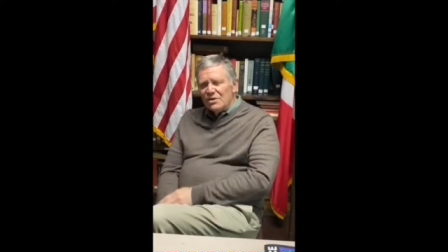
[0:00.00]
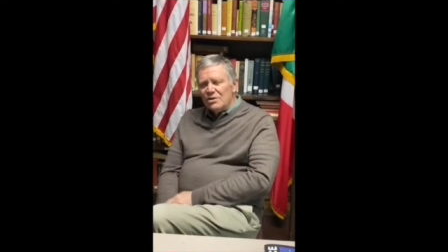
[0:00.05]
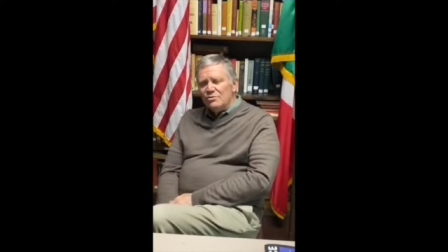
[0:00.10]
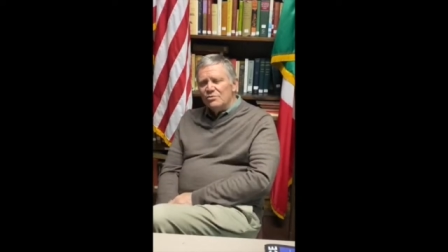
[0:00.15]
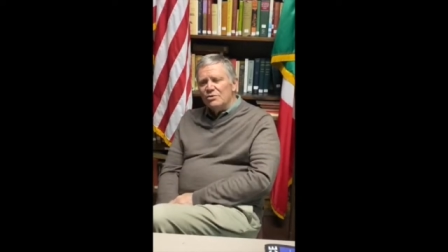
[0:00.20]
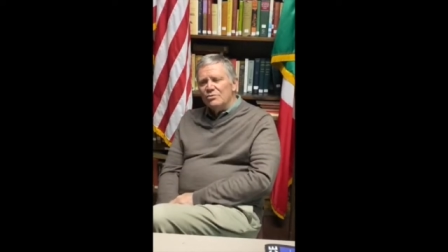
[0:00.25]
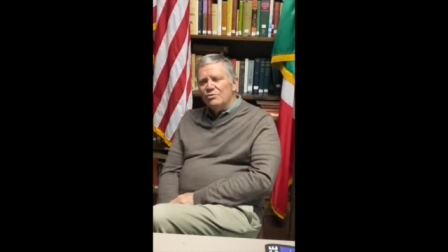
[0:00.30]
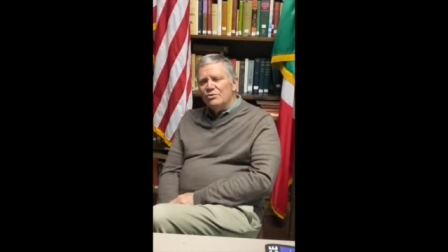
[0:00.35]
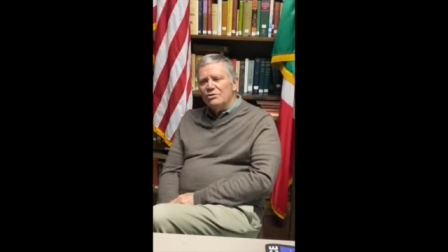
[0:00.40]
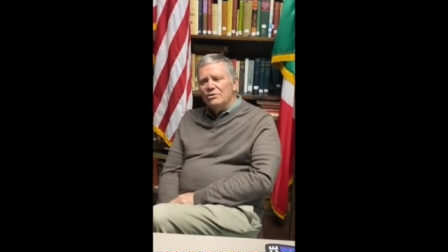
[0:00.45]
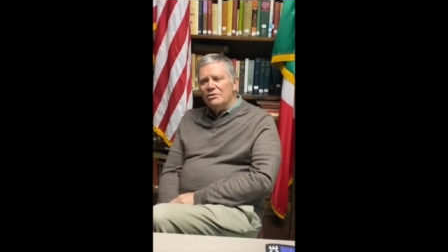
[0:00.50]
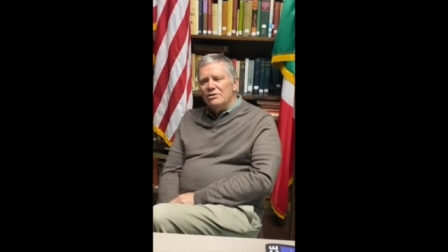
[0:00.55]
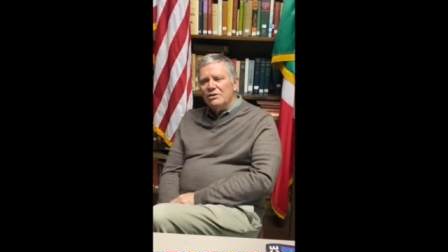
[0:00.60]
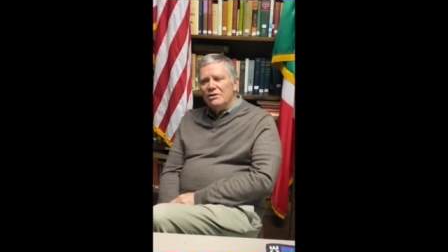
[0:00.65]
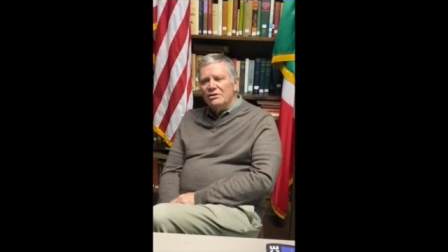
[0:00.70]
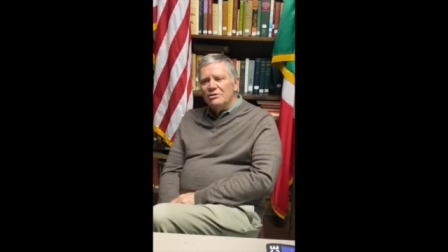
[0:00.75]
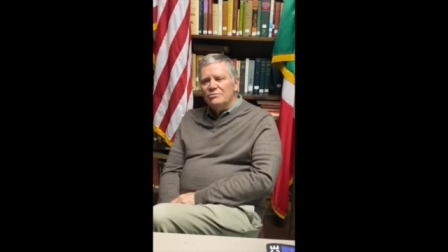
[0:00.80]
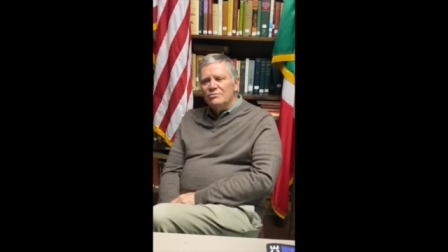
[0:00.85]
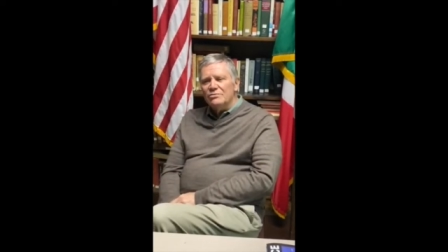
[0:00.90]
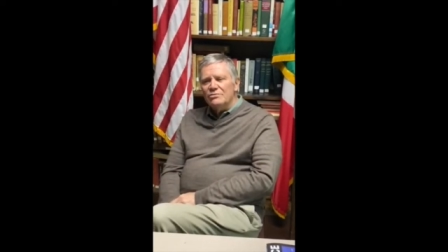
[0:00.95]
we
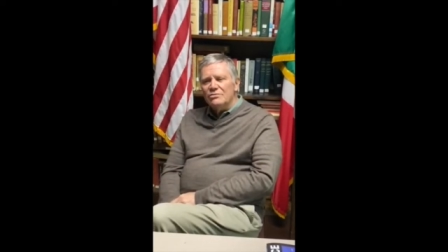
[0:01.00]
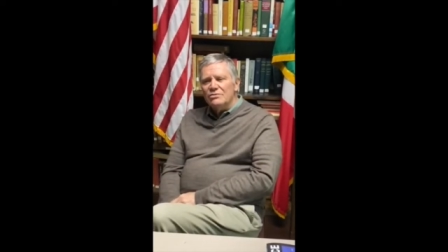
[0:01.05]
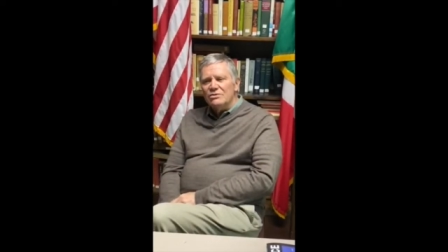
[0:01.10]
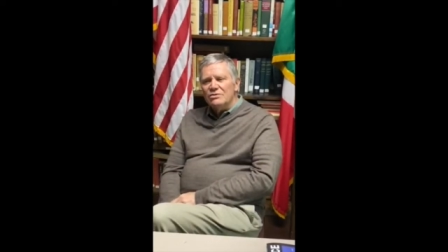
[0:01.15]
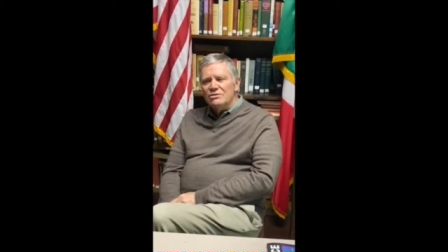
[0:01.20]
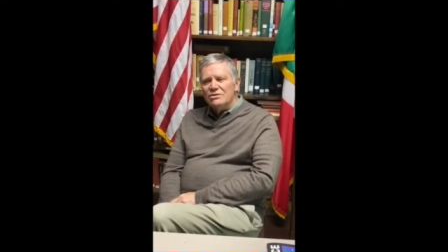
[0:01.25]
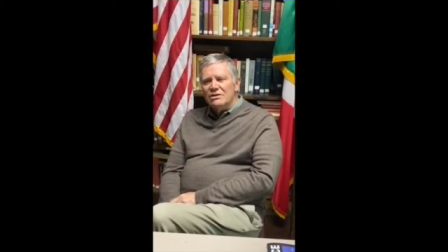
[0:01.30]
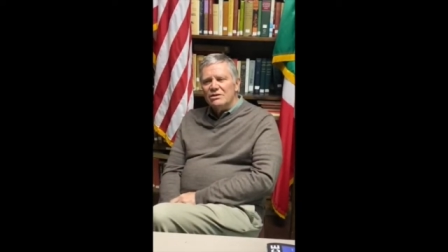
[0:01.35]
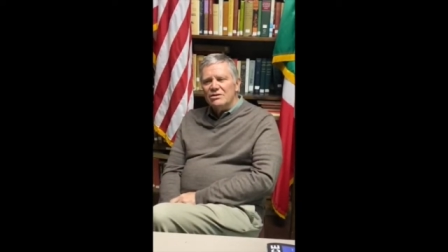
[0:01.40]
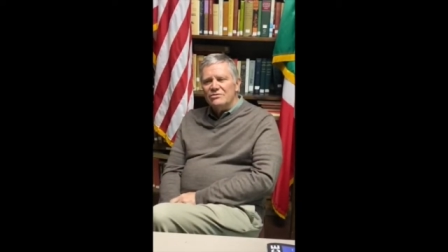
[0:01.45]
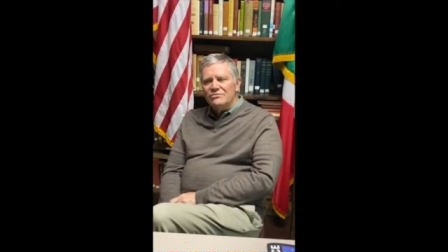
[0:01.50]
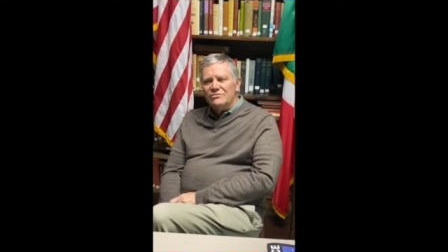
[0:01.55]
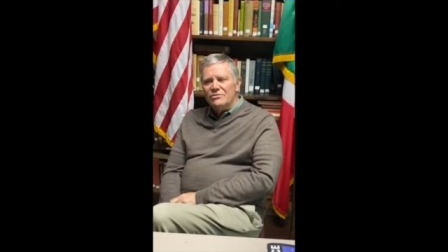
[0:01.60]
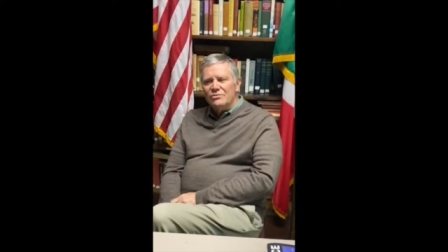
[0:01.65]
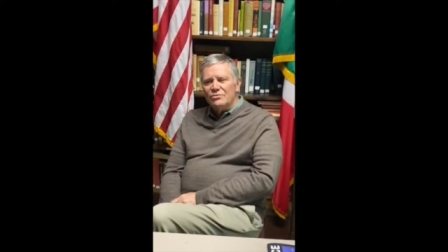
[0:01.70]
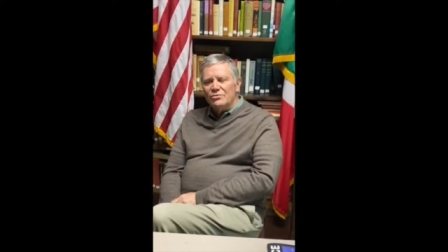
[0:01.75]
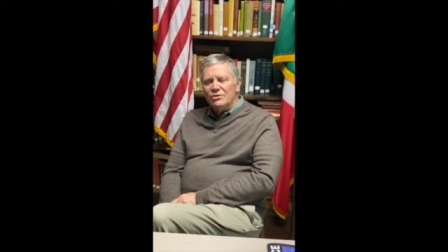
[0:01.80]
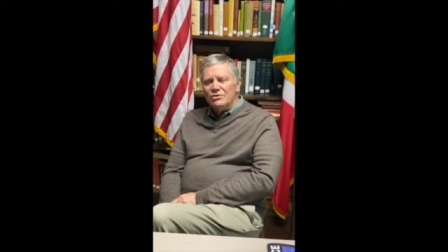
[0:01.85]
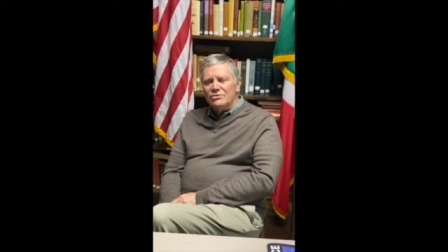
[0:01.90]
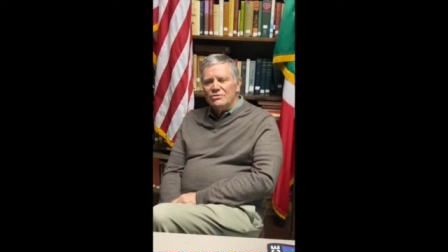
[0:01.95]
would see if
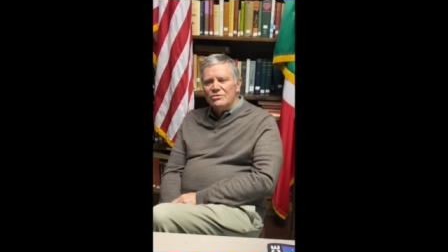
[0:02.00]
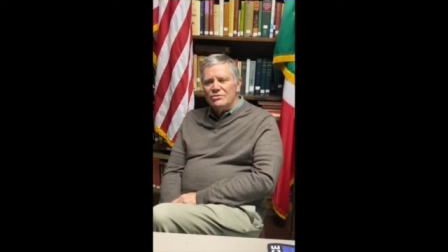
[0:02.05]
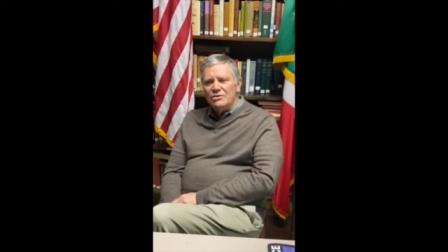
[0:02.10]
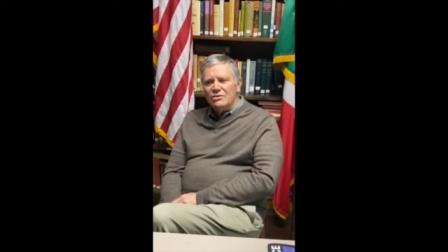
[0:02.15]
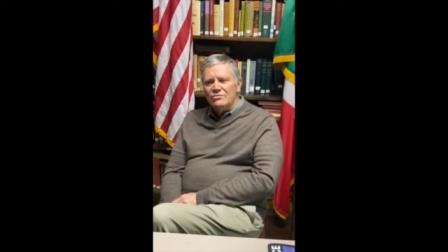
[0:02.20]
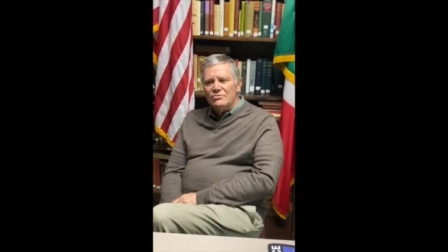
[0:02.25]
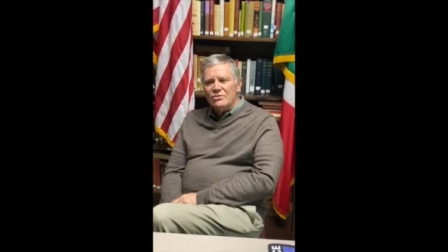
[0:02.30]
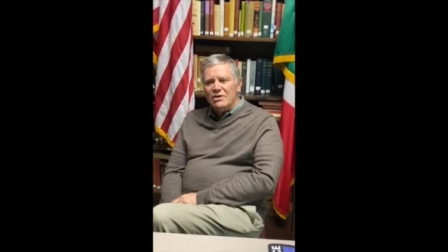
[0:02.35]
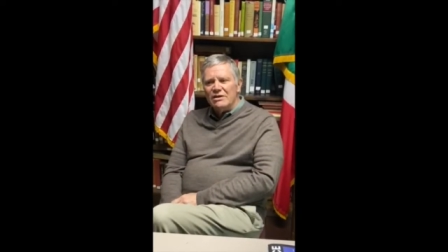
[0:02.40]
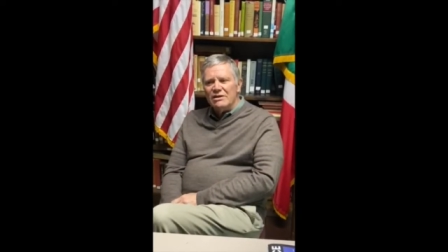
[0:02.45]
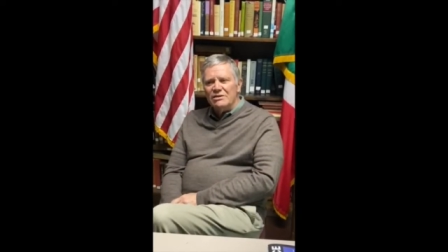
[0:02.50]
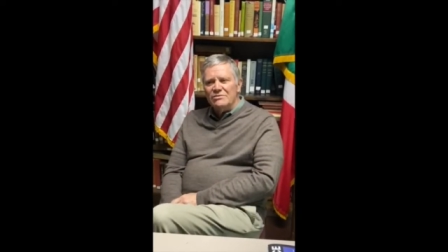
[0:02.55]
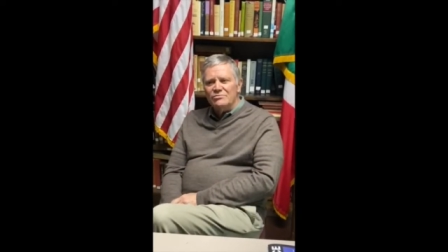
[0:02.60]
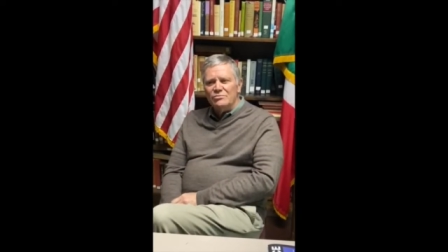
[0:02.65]
it was ready,